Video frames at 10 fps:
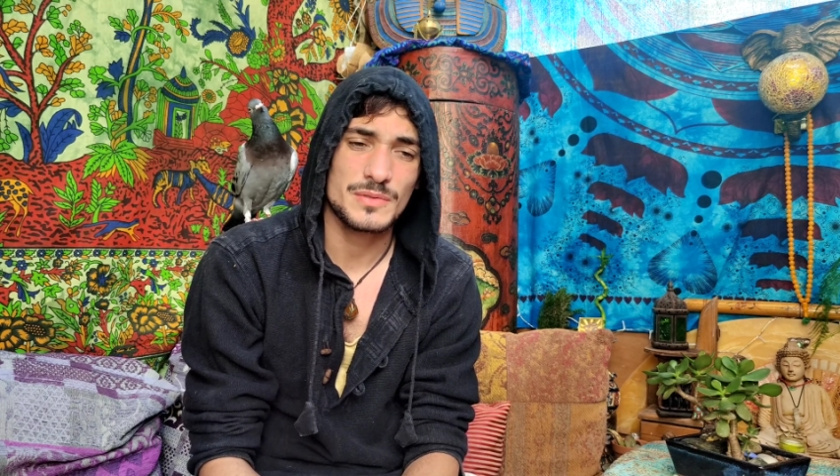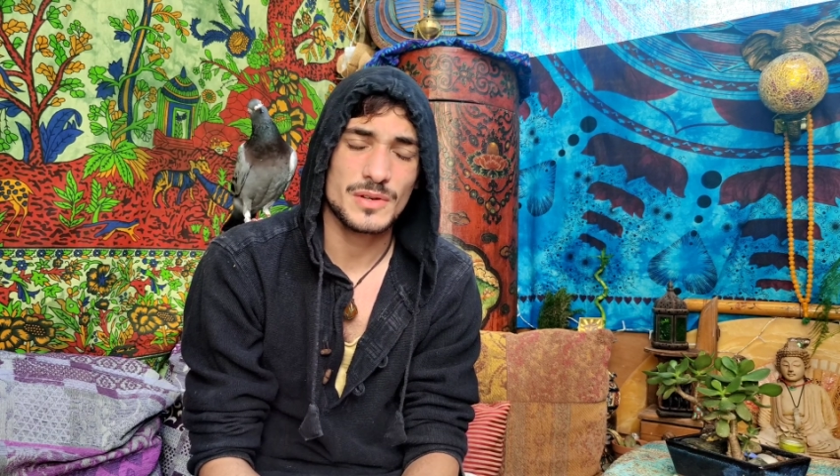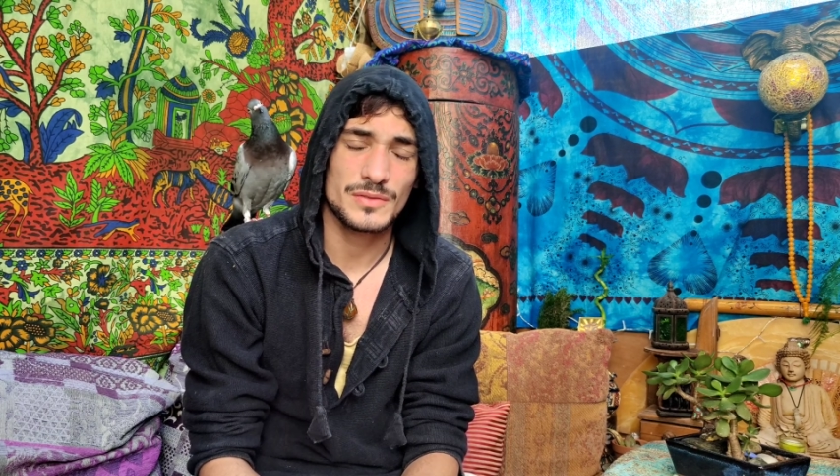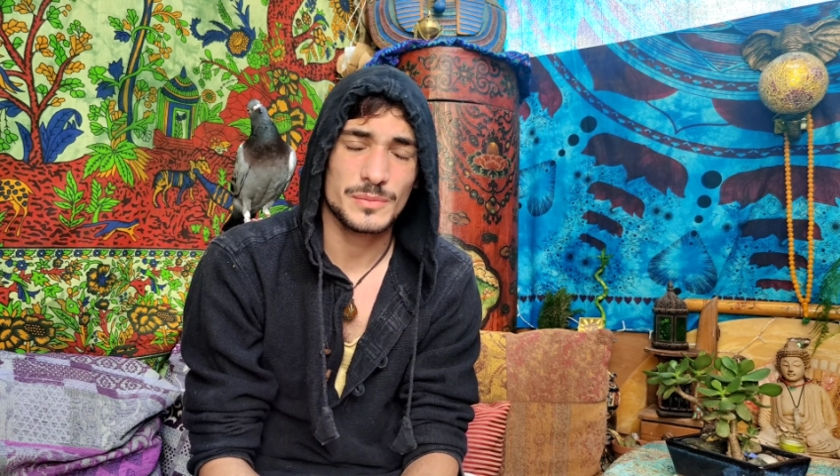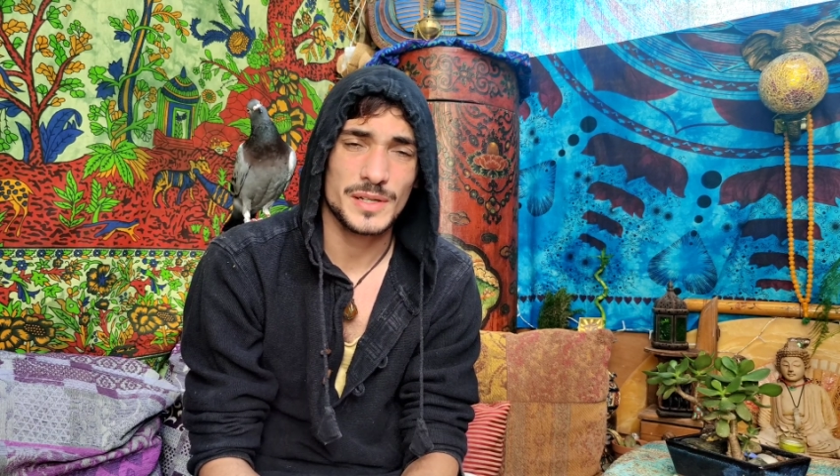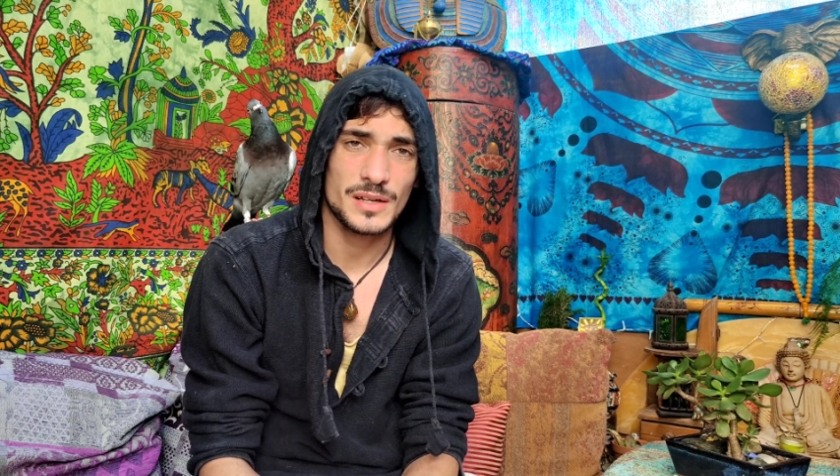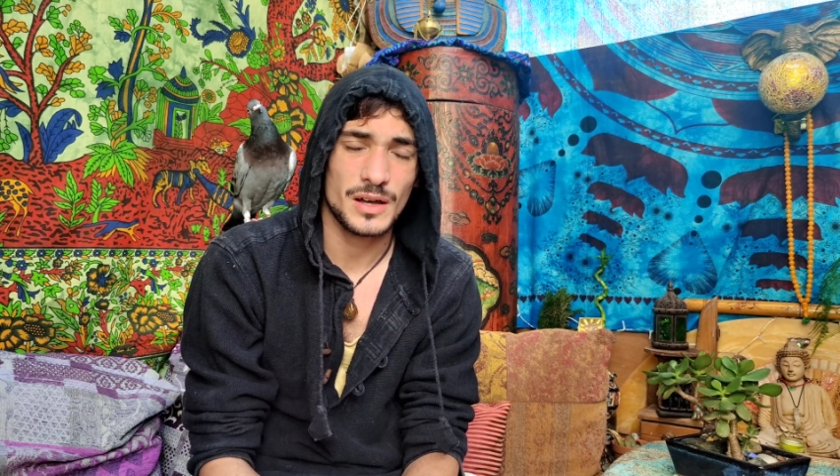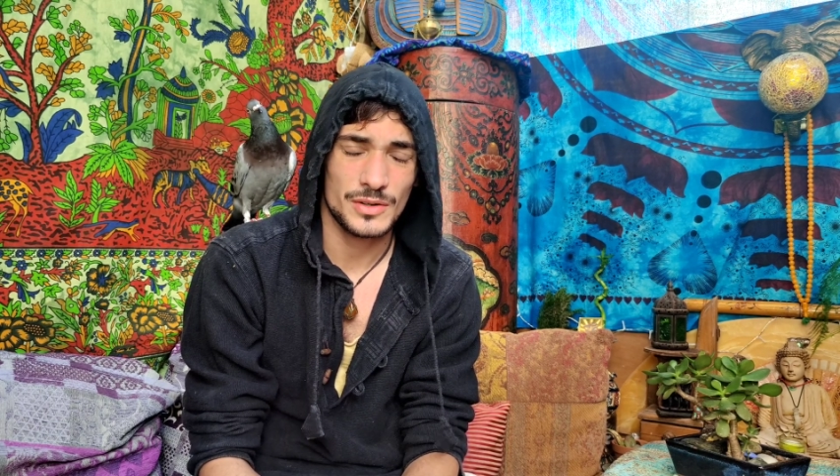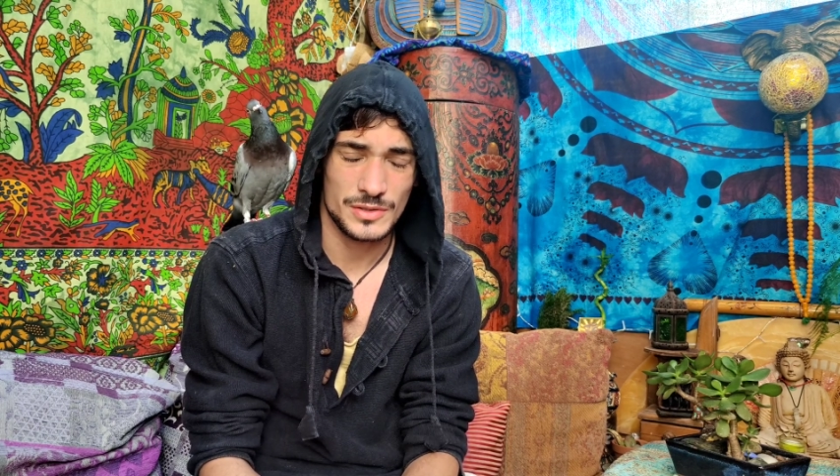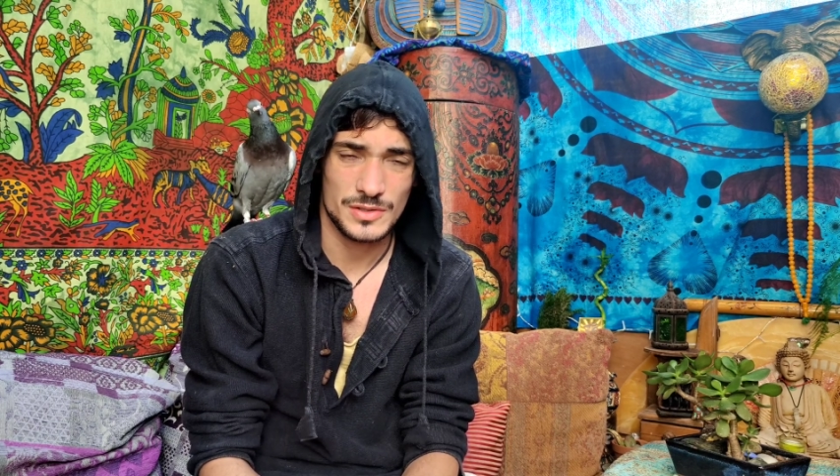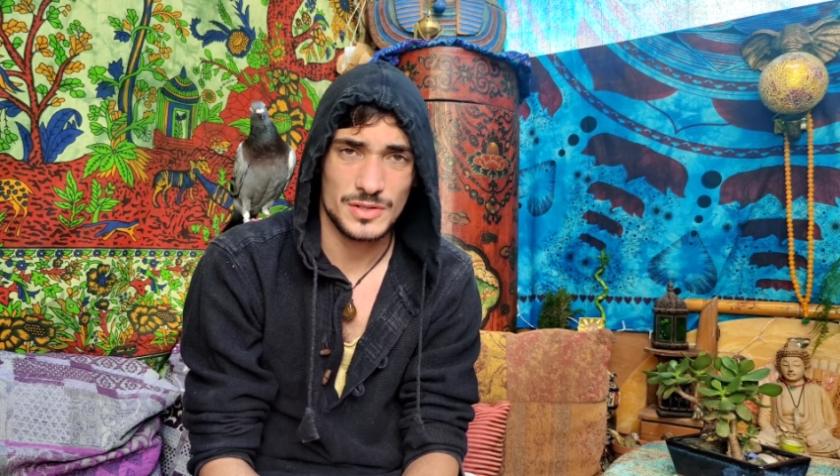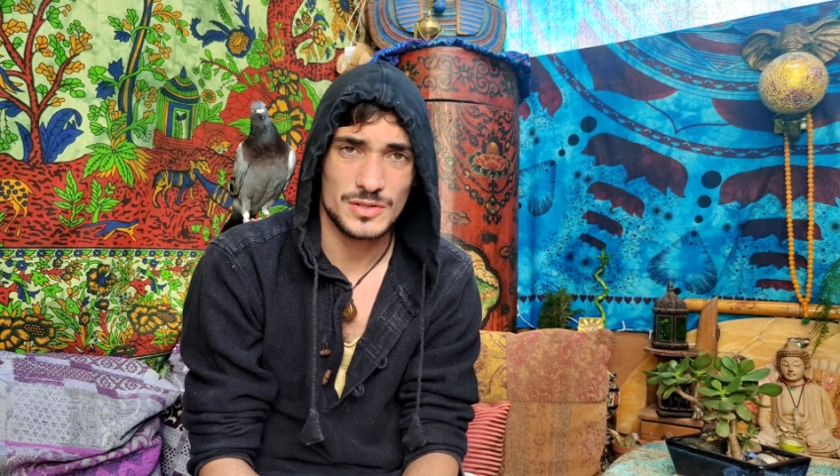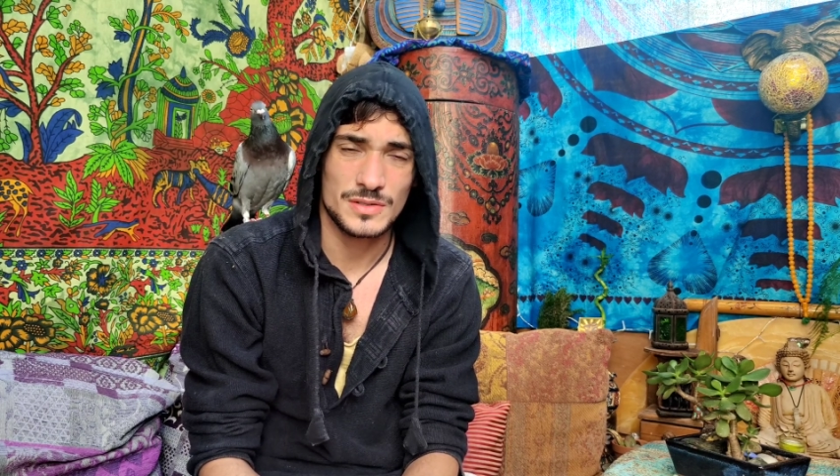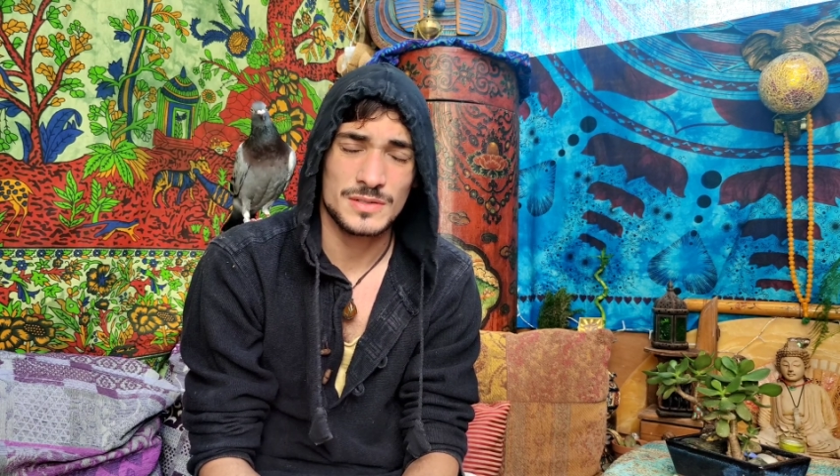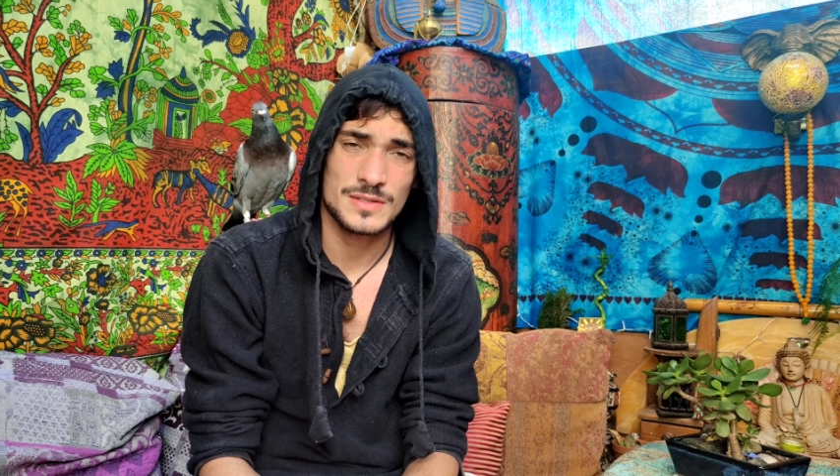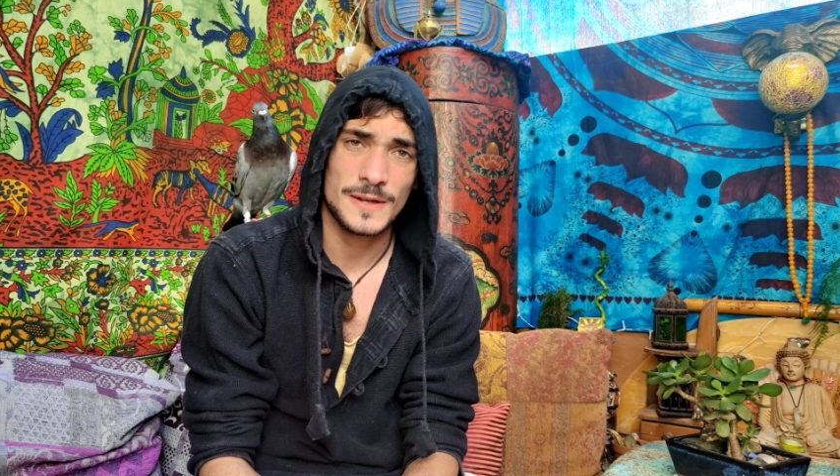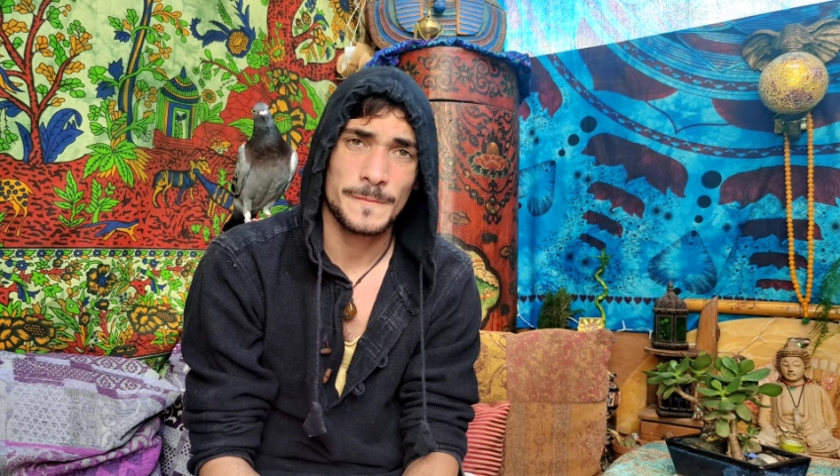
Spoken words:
you have to make hard decisions,